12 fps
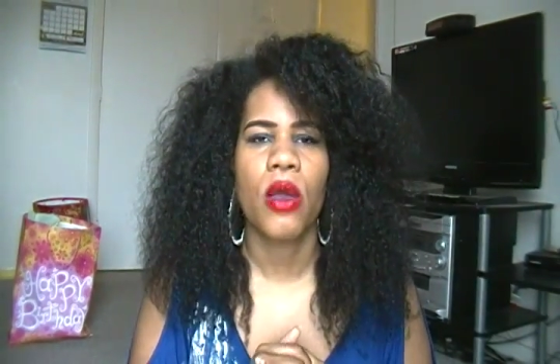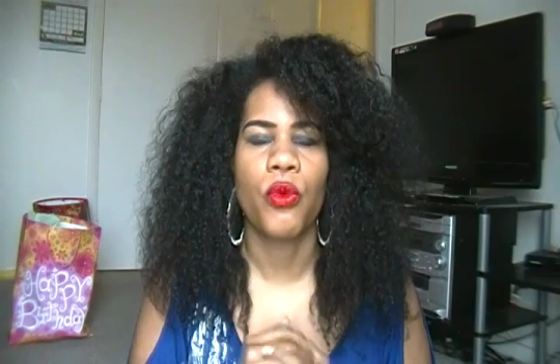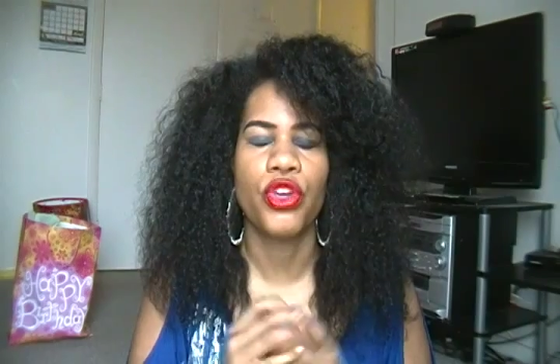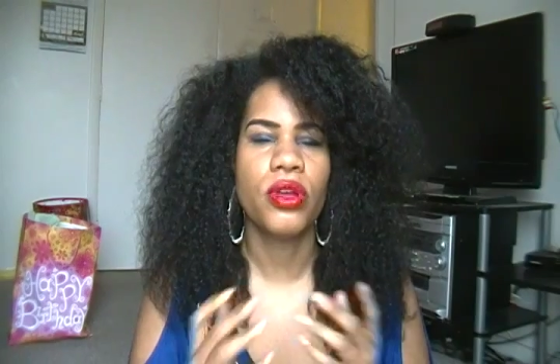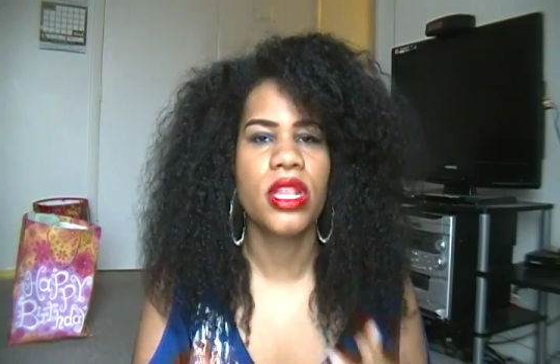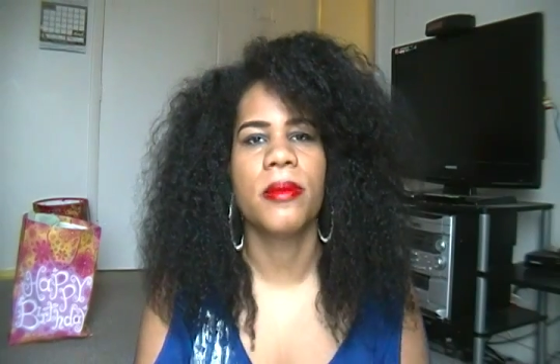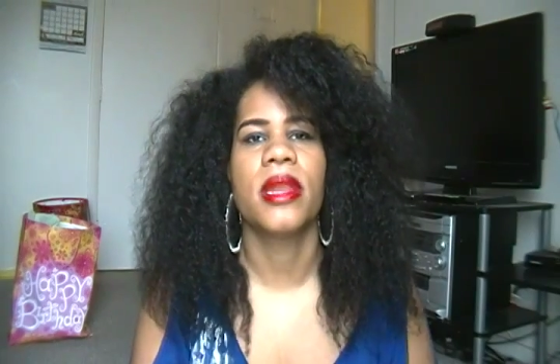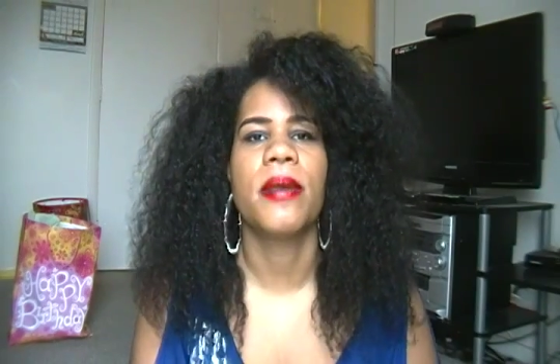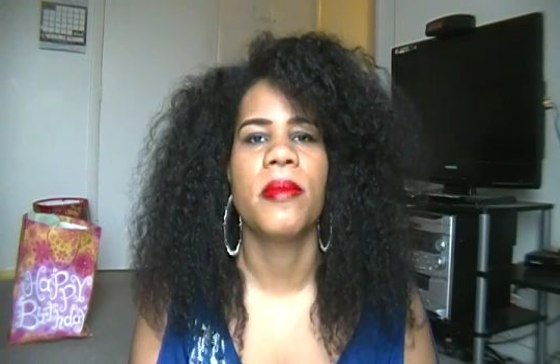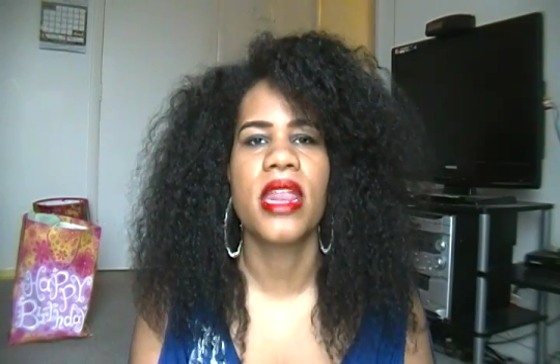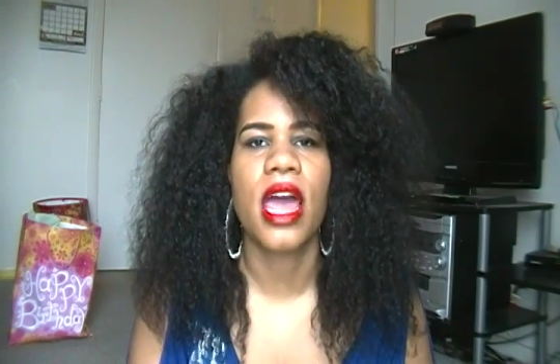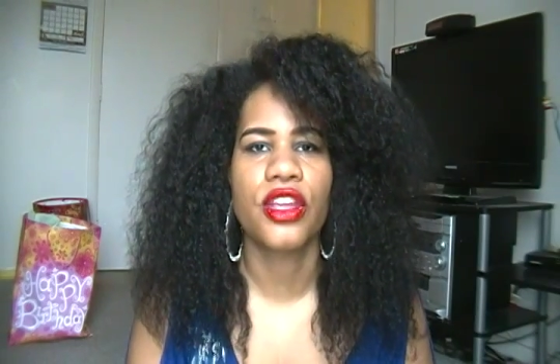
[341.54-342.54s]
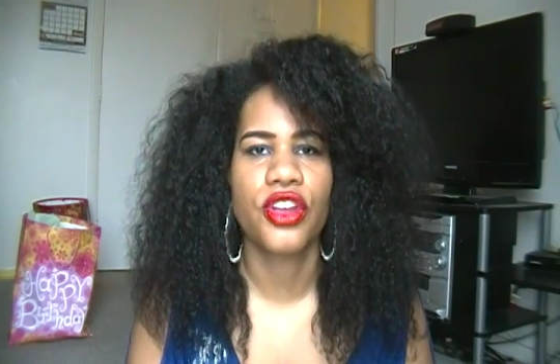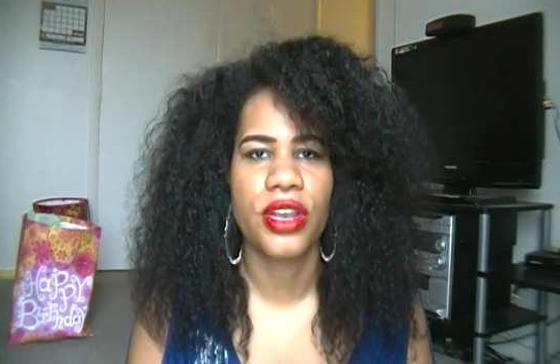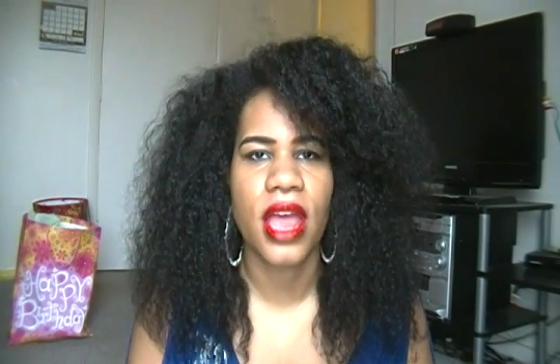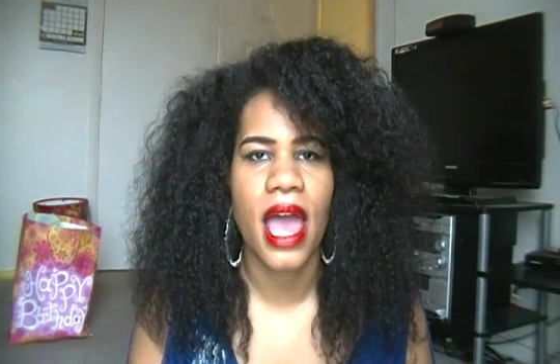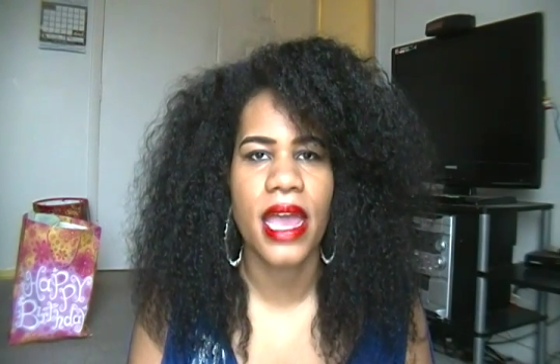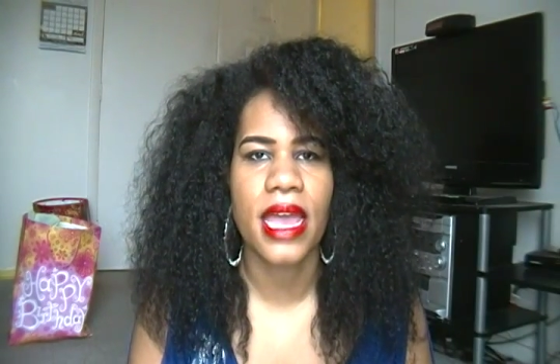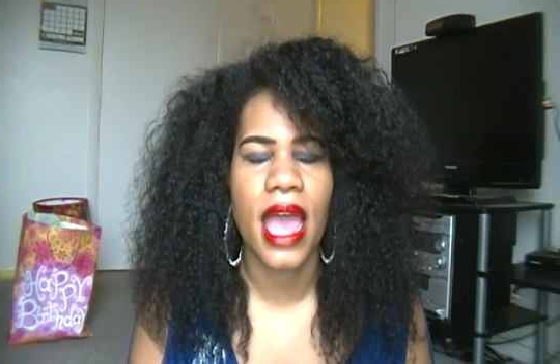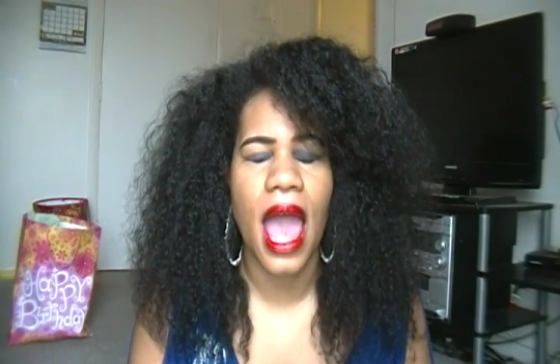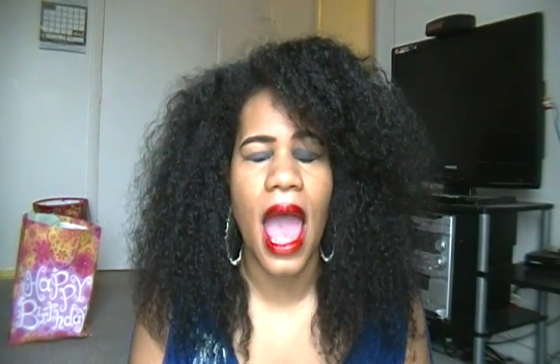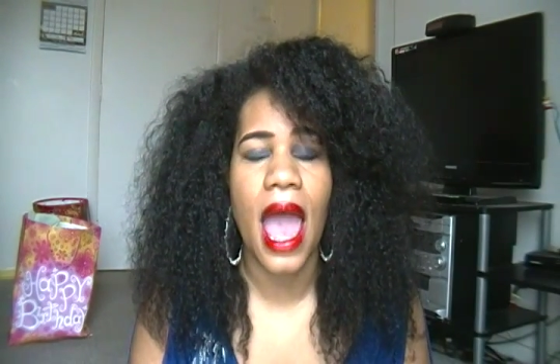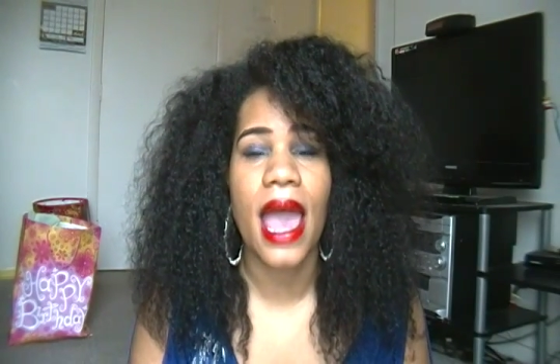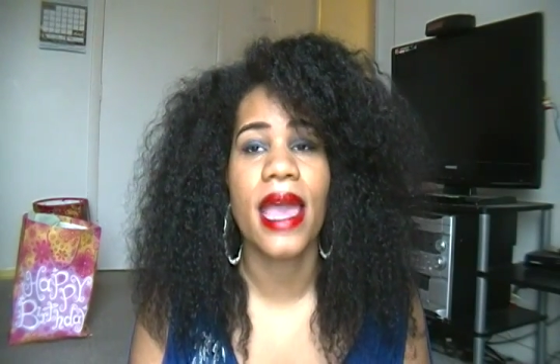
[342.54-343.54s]
When you eliminate meat out of your diet,
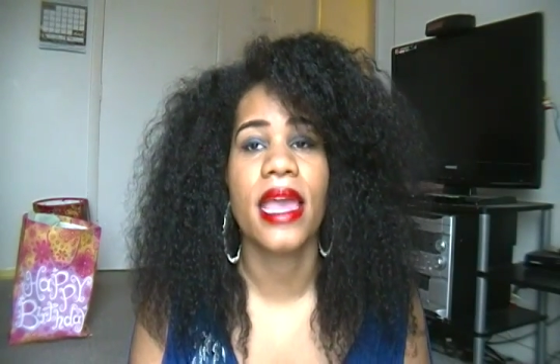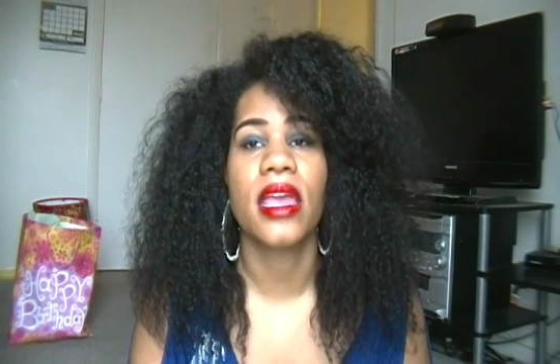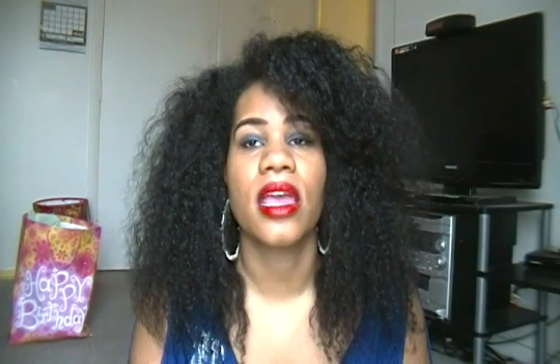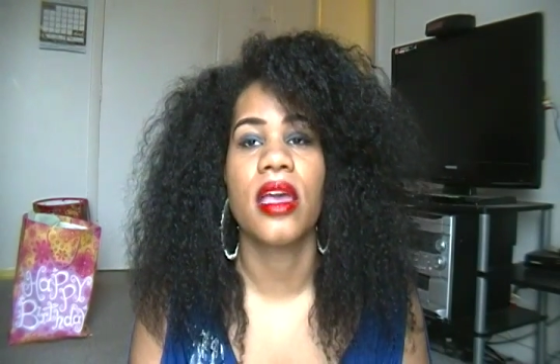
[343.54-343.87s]
I